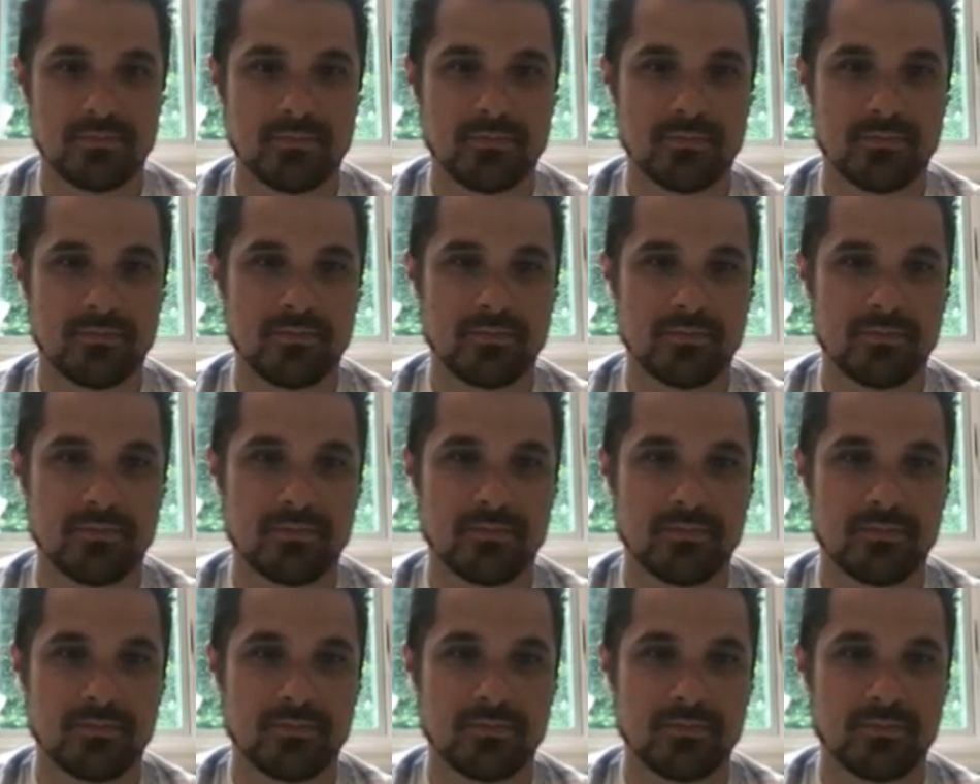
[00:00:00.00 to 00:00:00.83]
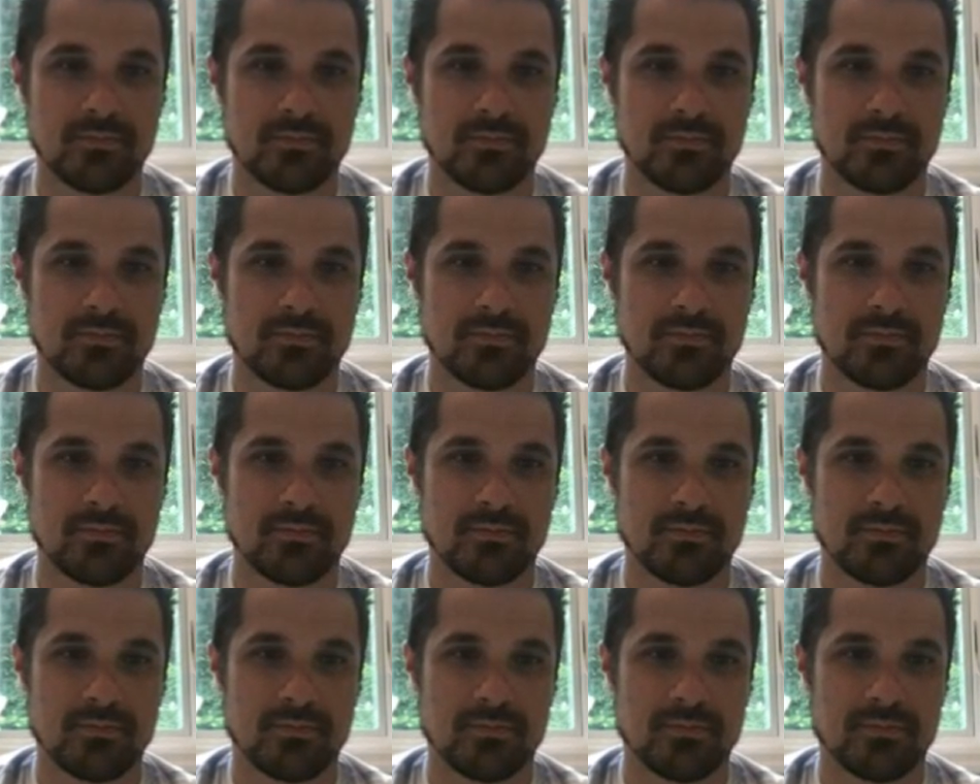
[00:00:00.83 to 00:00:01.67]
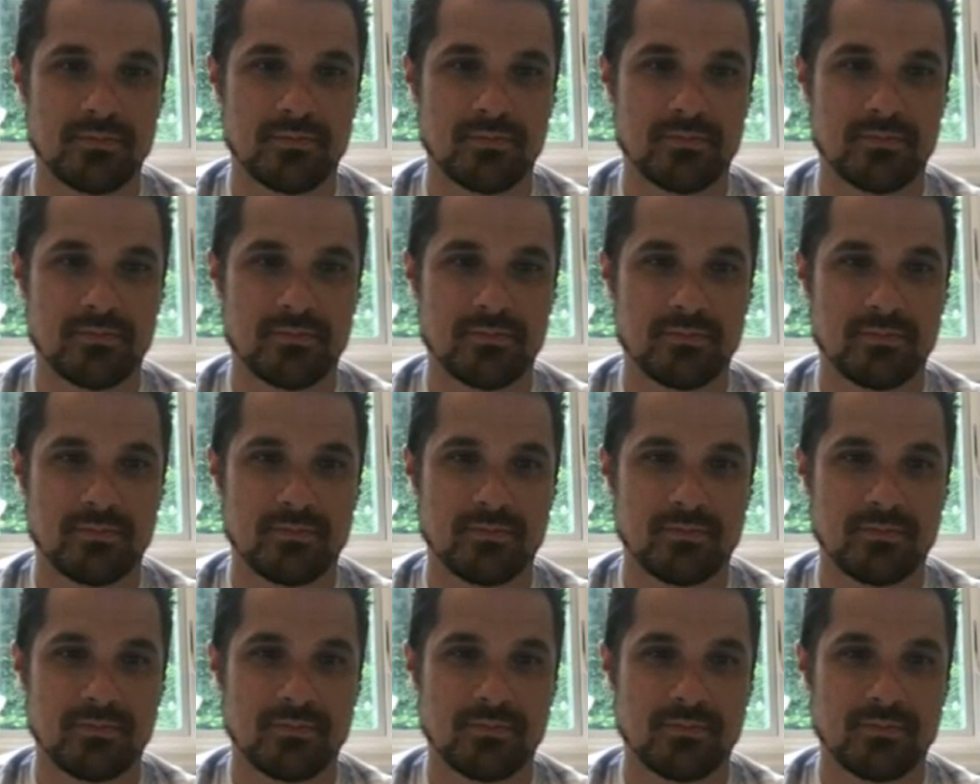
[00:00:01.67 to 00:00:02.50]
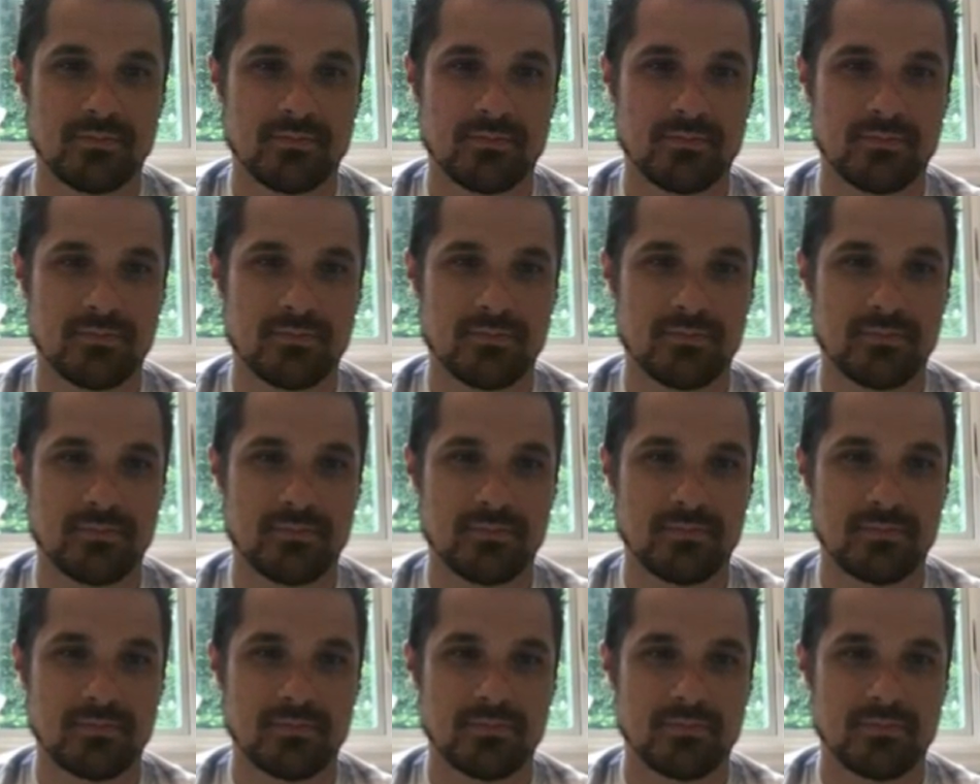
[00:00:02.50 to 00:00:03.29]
This person isn't speaking.